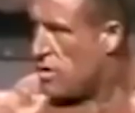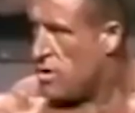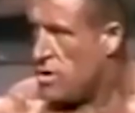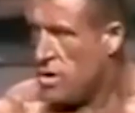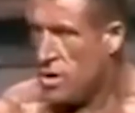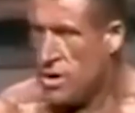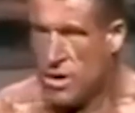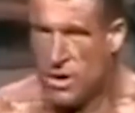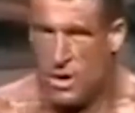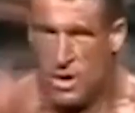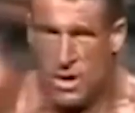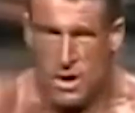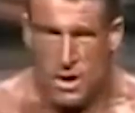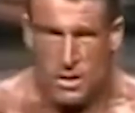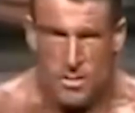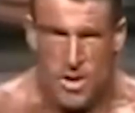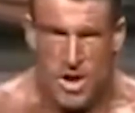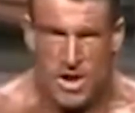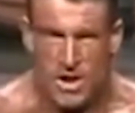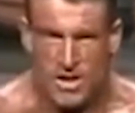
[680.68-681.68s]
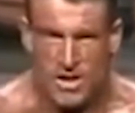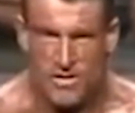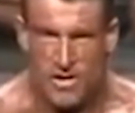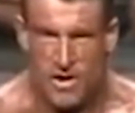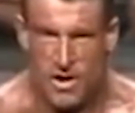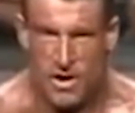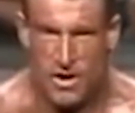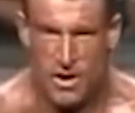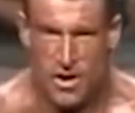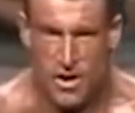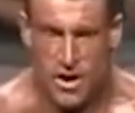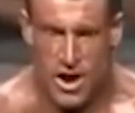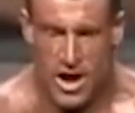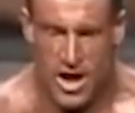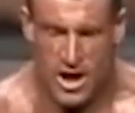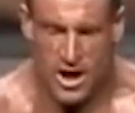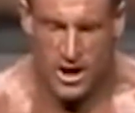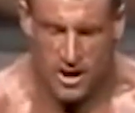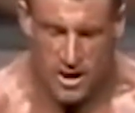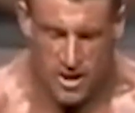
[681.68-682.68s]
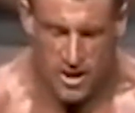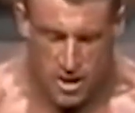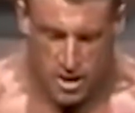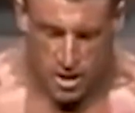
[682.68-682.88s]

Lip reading: Because Dorian will tell you, if it weren't for bodybuilding,